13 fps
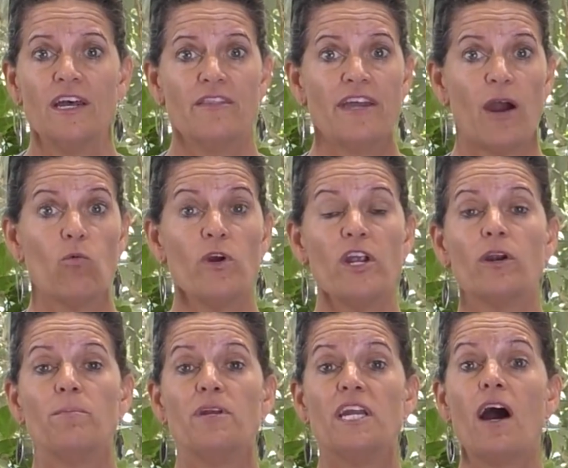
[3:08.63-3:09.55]
that we
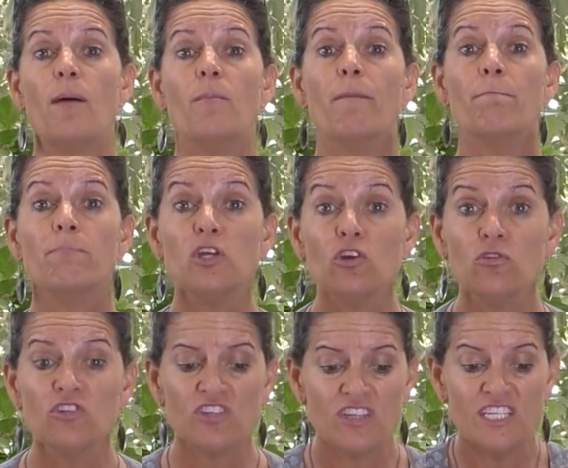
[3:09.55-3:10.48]
become
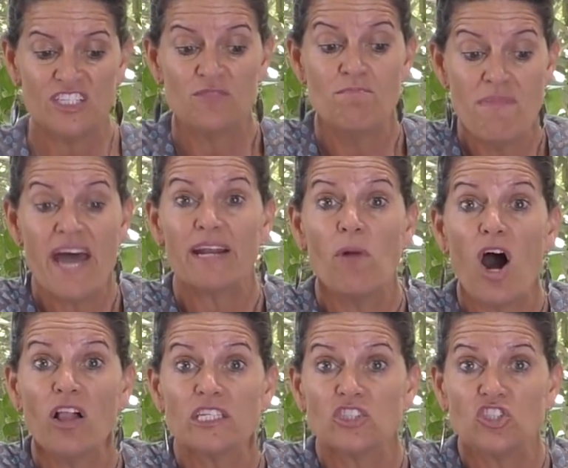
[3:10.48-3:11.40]
immune to these
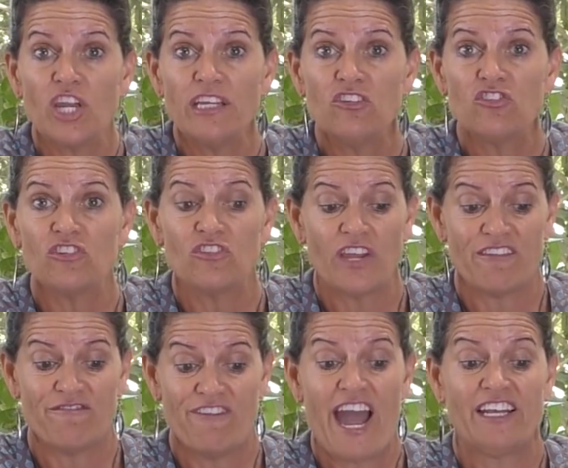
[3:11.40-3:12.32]
metabolic changes
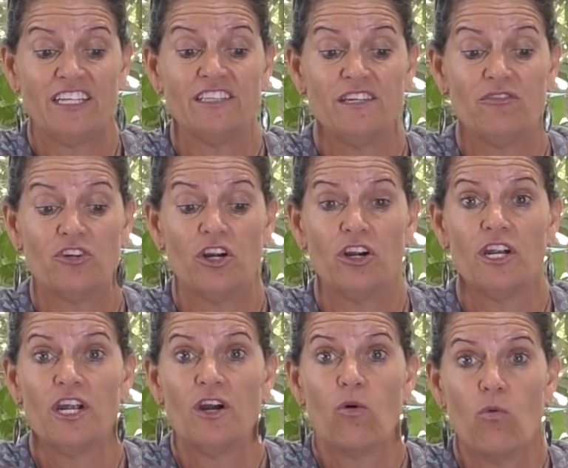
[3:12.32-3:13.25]
like fatty liver
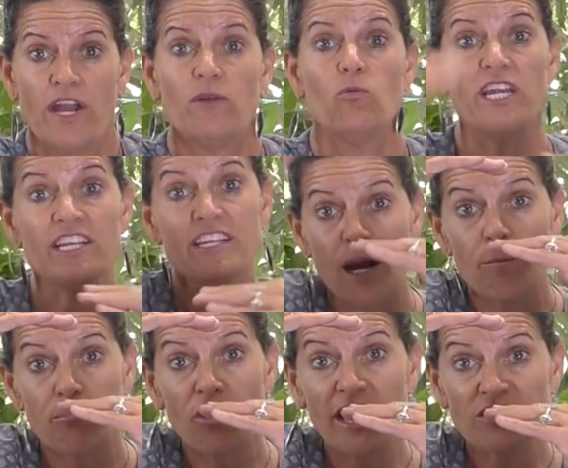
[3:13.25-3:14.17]
when we
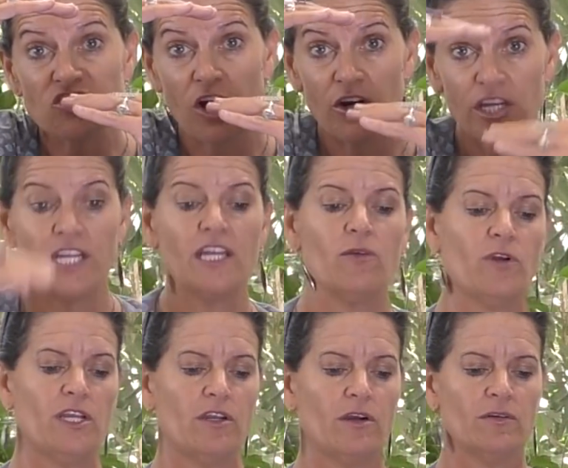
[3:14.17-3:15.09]
compress our eating
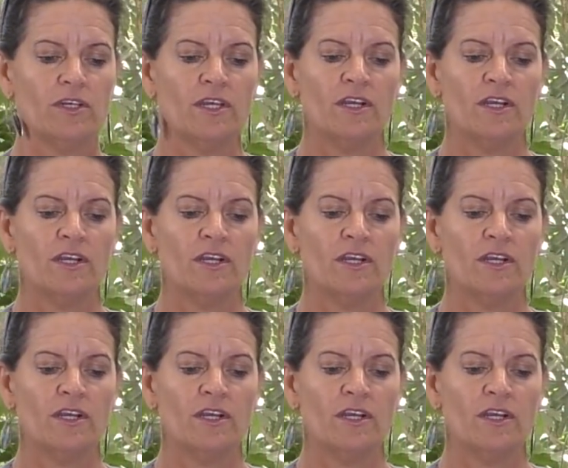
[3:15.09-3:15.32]
window.